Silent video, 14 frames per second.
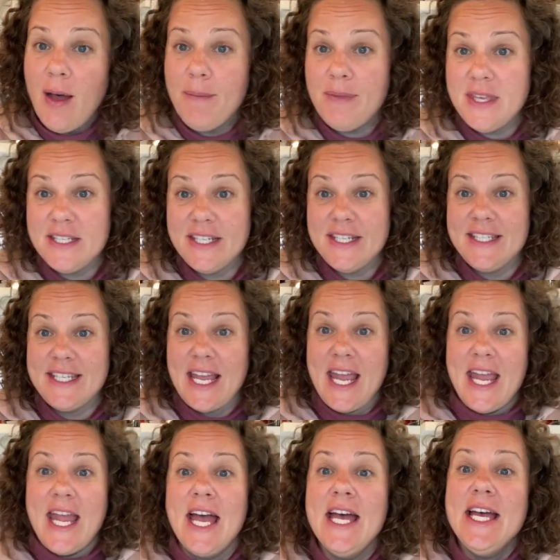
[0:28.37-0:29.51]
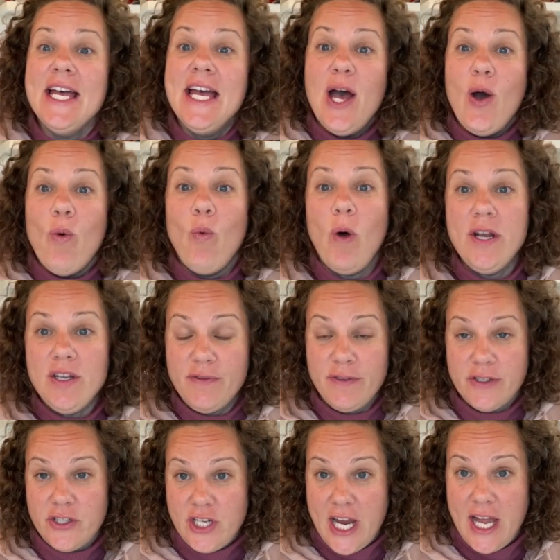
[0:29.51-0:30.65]
This is a
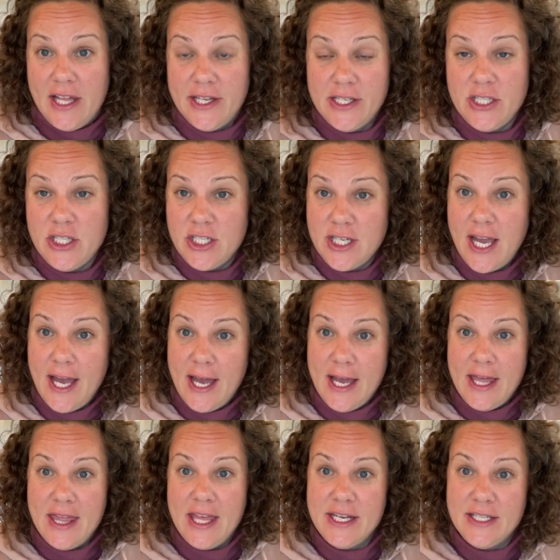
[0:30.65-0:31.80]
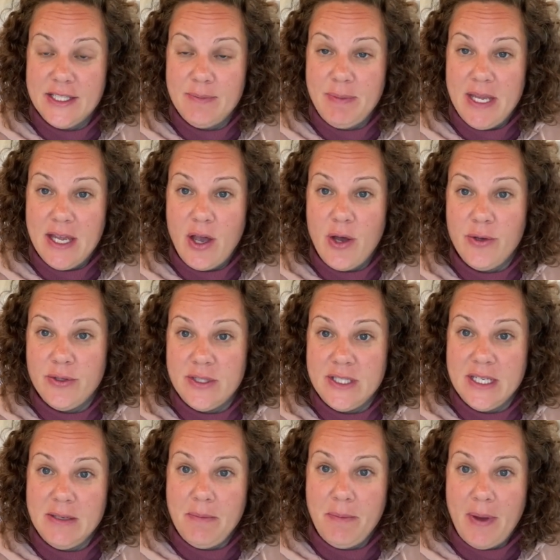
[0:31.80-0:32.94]
wonderful challenge that is being
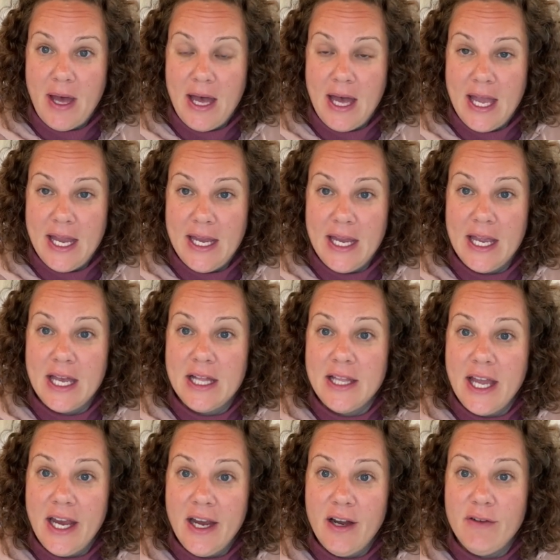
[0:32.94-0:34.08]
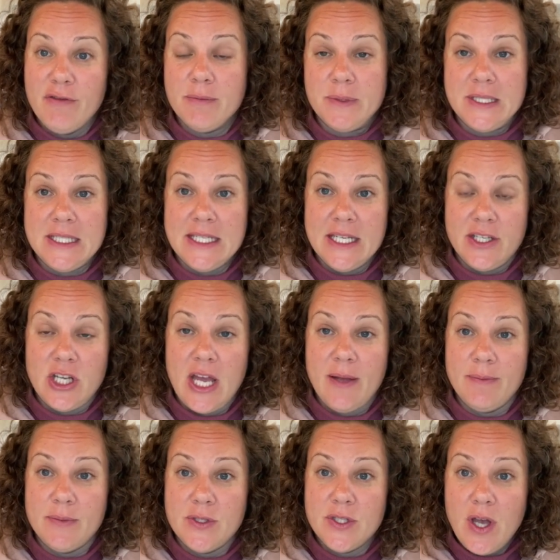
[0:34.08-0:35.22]
hosted by Claire from Stitch
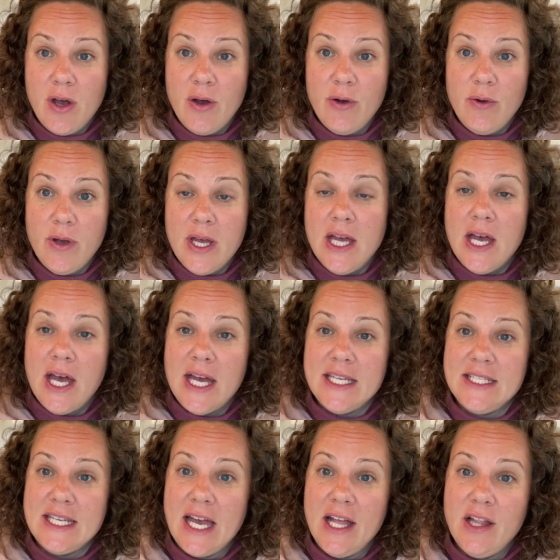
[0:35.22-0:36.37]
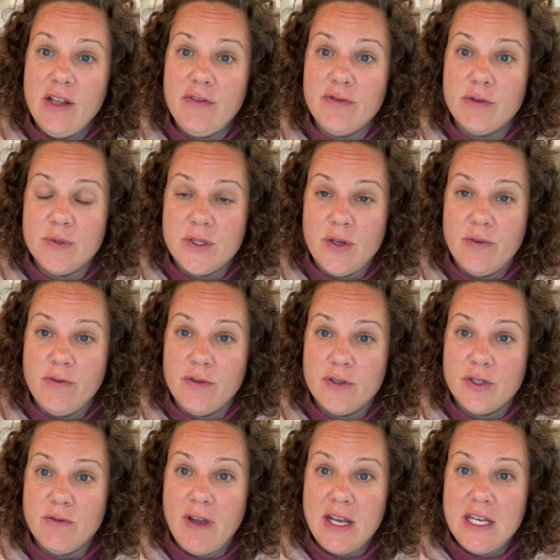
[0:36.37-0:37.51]
Hem Sew, Adele from Sew for
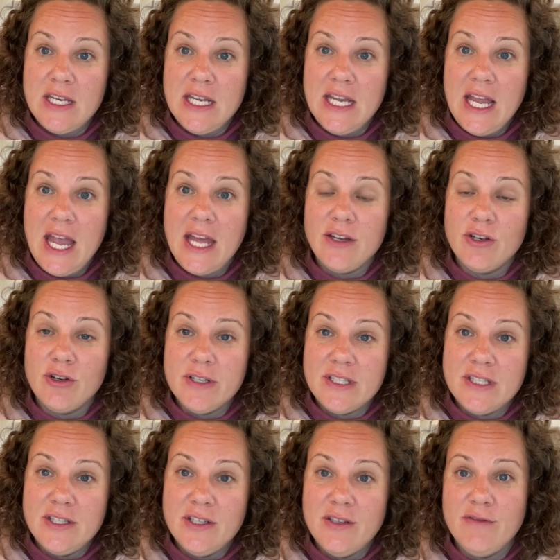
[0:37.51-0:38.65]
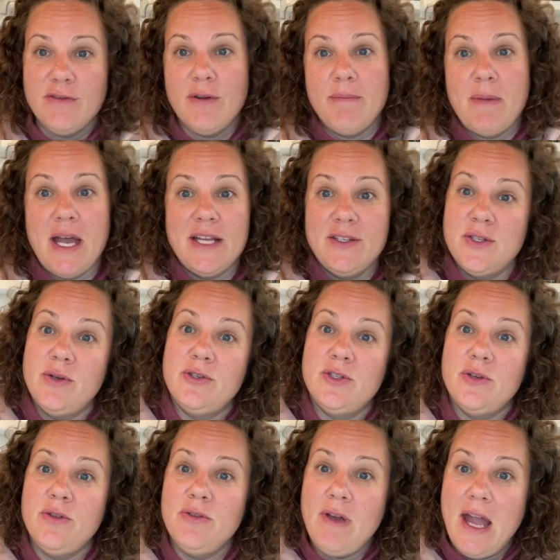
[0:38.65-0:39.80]
Serenity, and Crystal from My
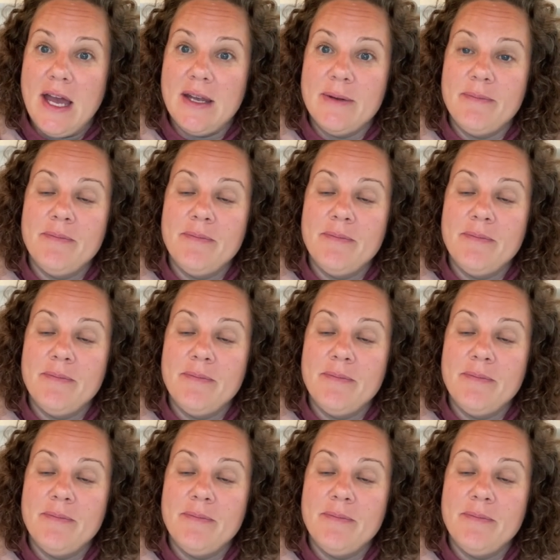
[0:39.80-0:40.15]
Social Thread.